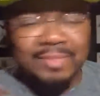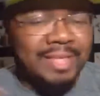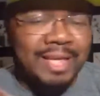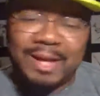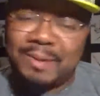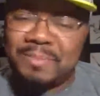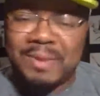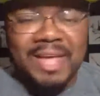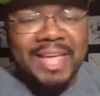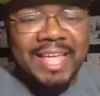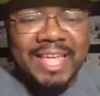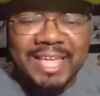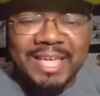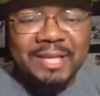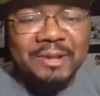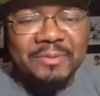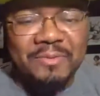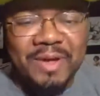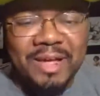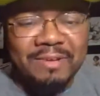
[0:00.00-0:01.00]
I'm not
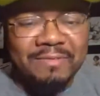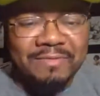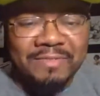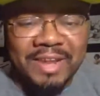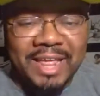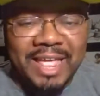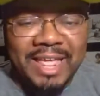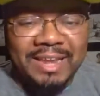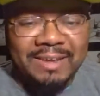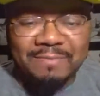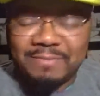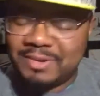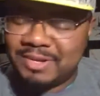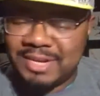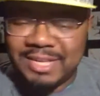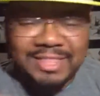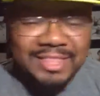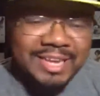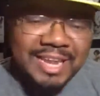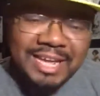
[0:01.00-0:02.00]
hanging around for
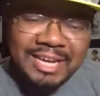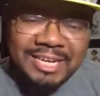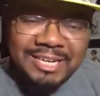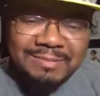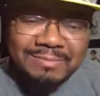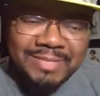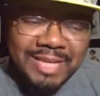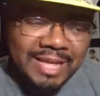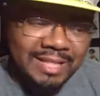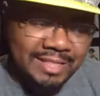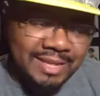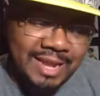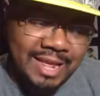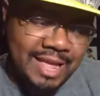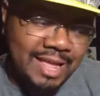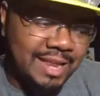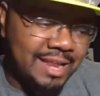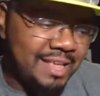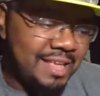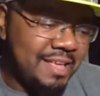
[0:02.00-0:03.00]
nothing that comes after
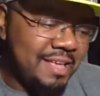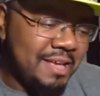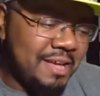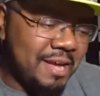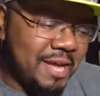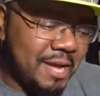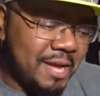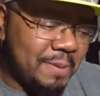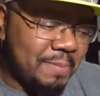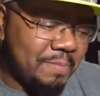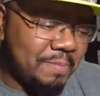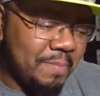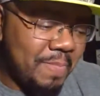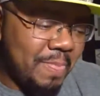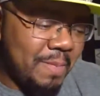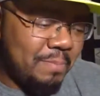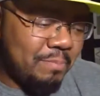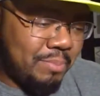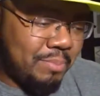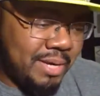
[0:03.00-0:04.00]
that.
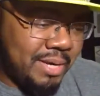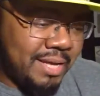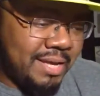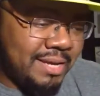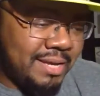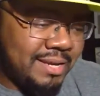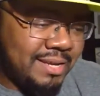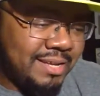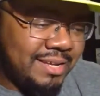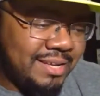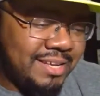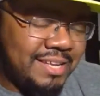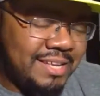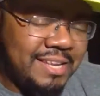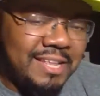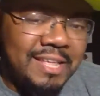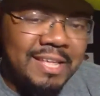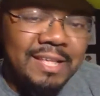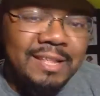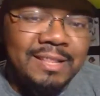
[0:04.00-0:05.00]
But
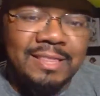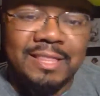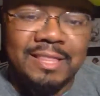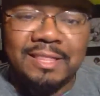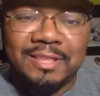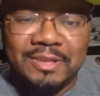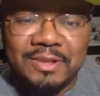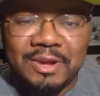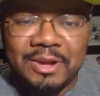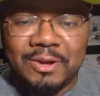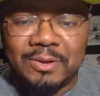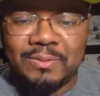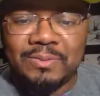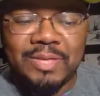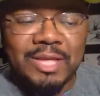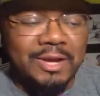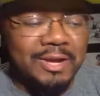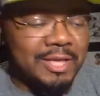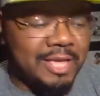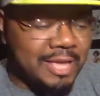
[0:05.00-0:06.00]
you know,
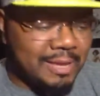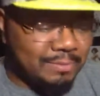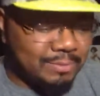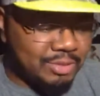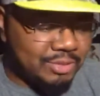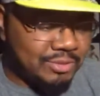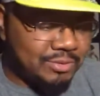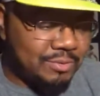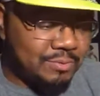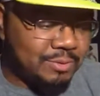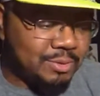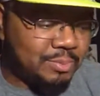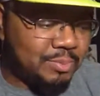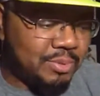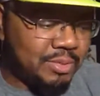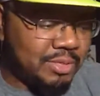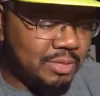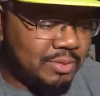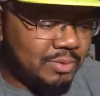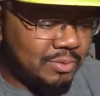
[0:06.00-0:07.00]
their chemistry was
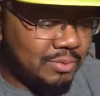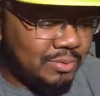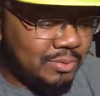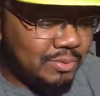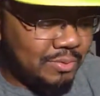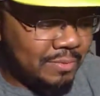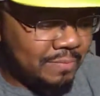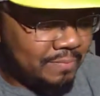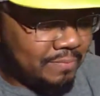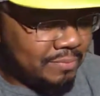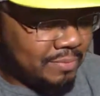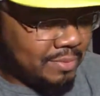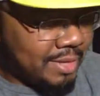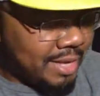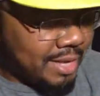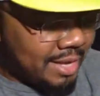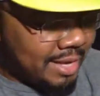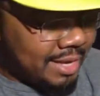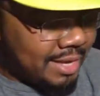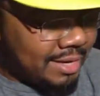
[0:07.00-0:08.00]
pretty cool,
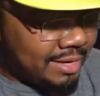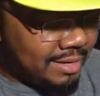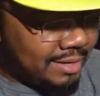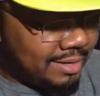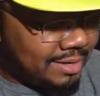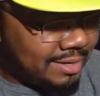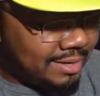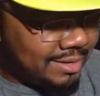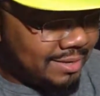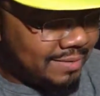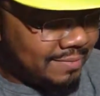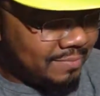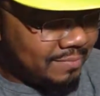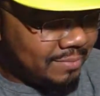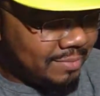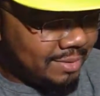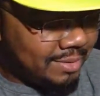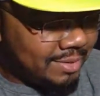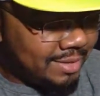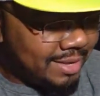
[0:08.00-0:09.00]
and
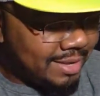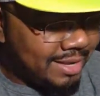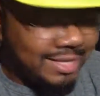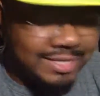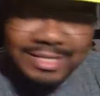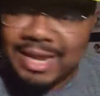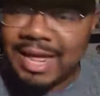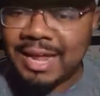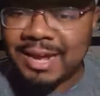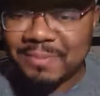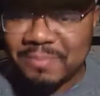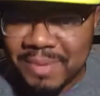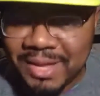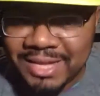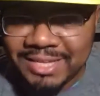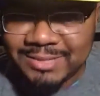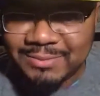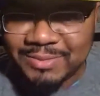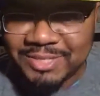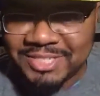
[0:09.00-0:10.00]
it's not a
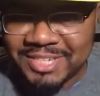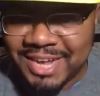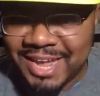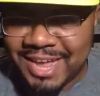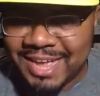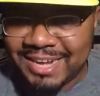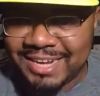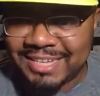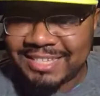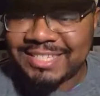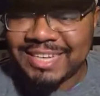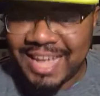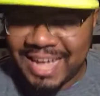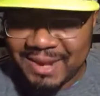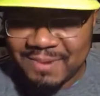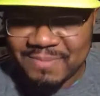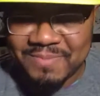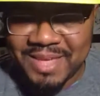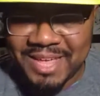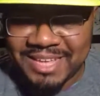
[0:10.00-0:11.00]
mess, Rashad. It's
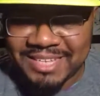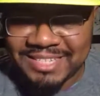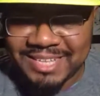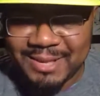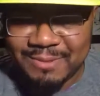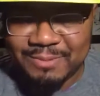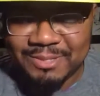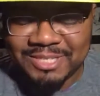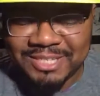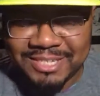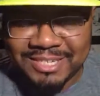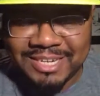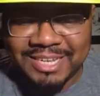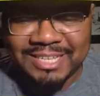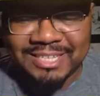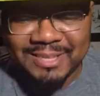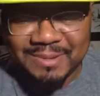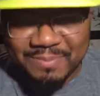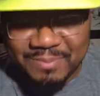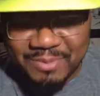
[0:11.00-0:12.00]
not a mess. It was a
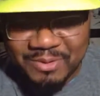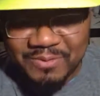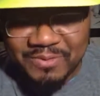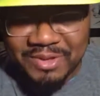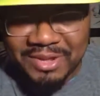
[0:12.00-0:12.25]
decent movie.